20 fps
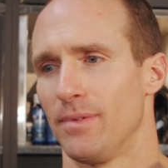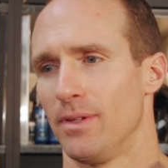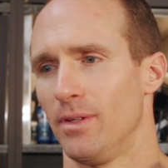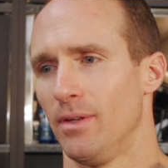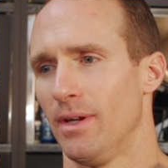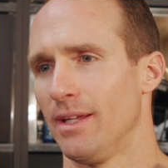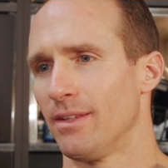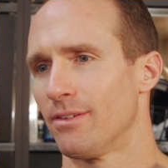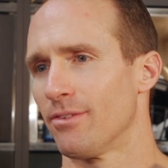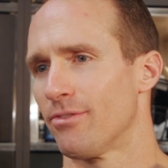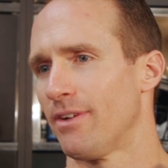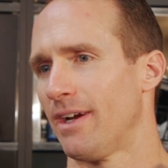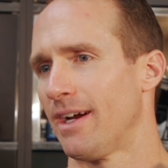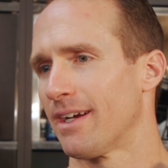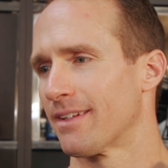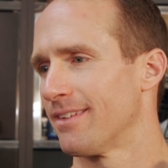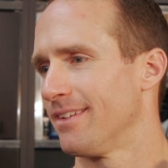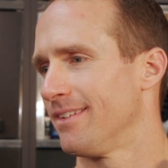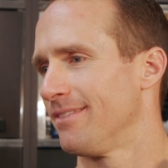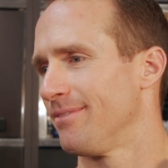You hate the
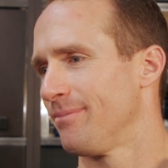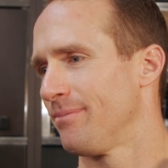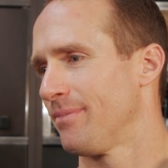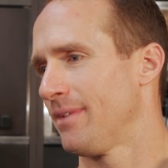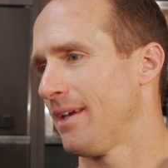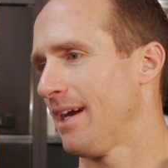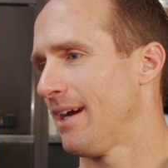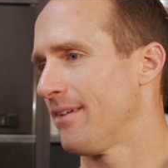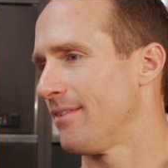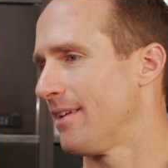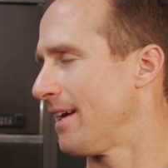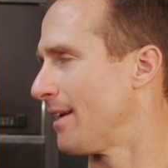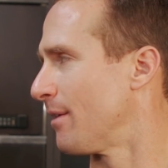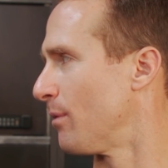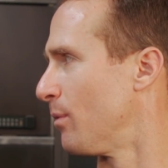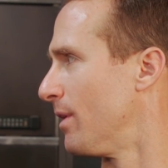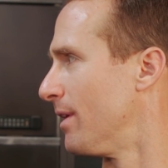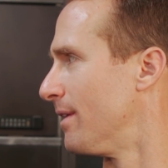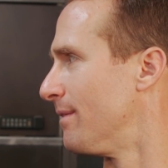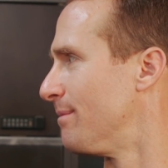fact that they haven't had
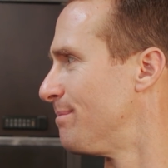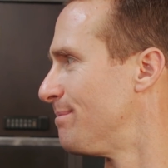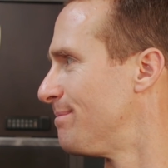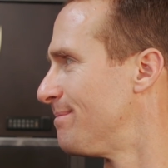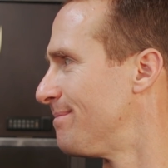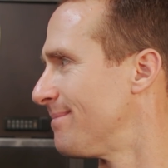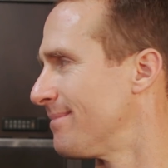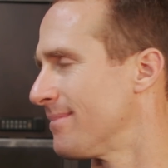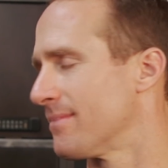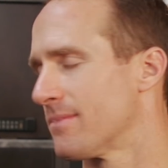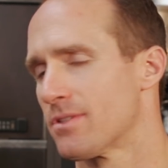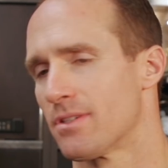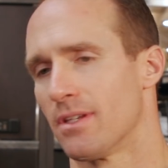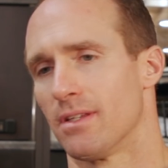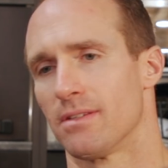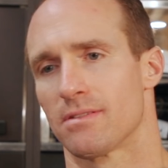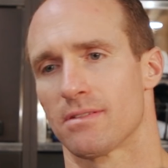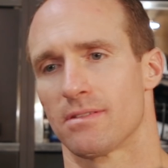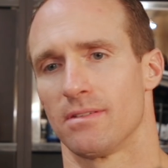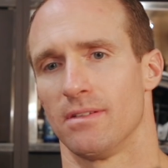a win
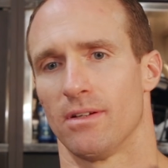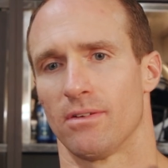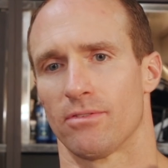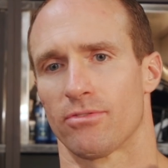since,